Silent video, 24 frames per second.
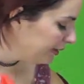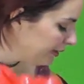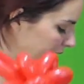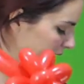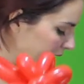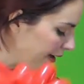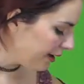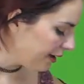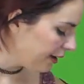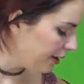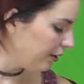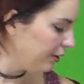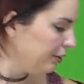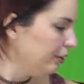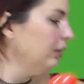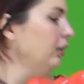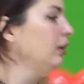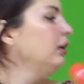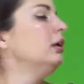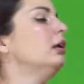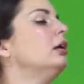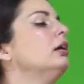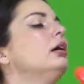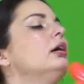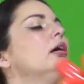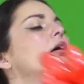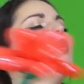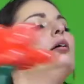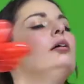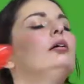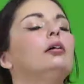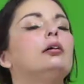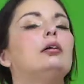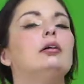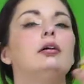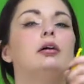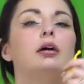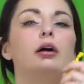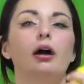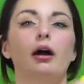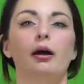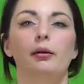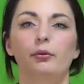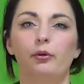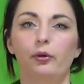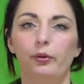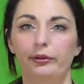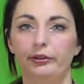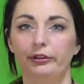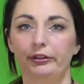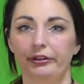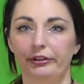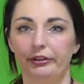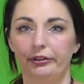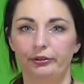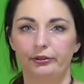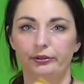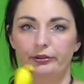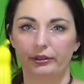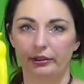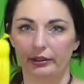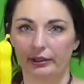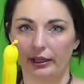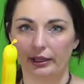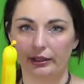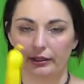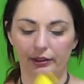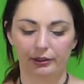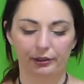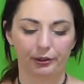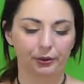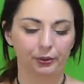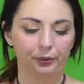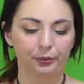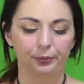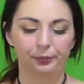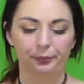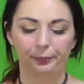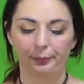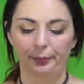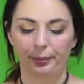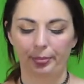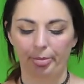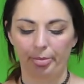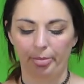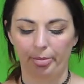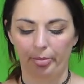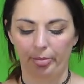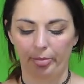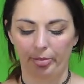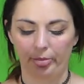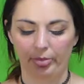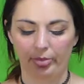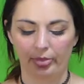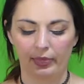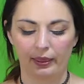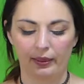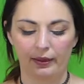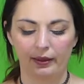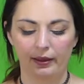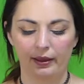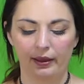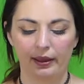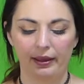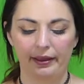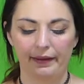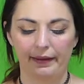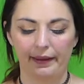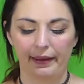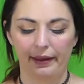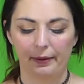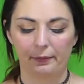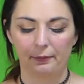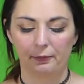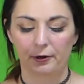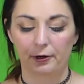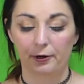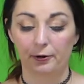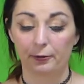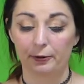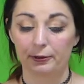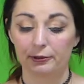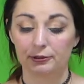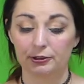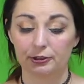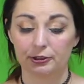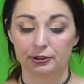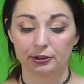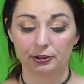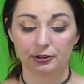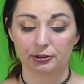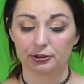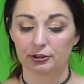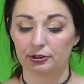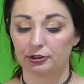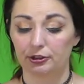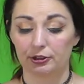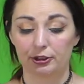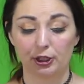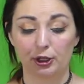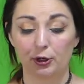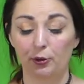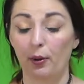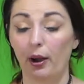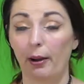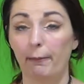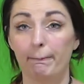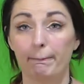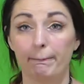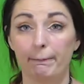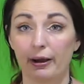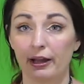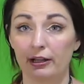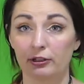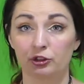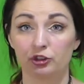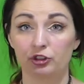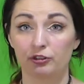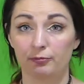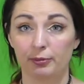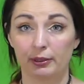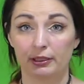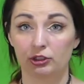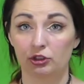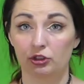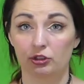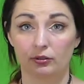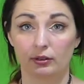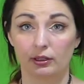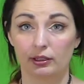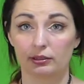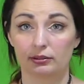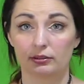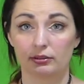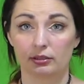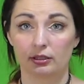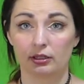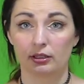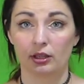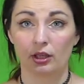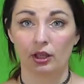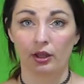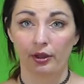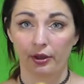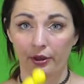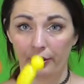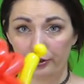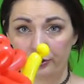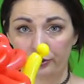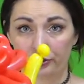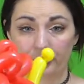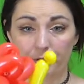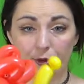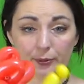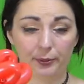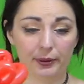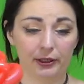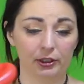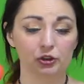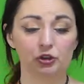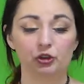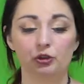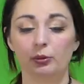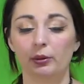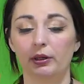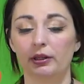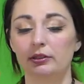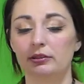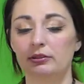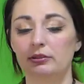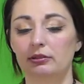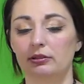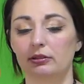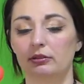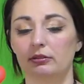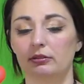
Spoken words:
now I'm going to use a yellow, and we're going to just do a bunch of pinch twists. So pinch twist,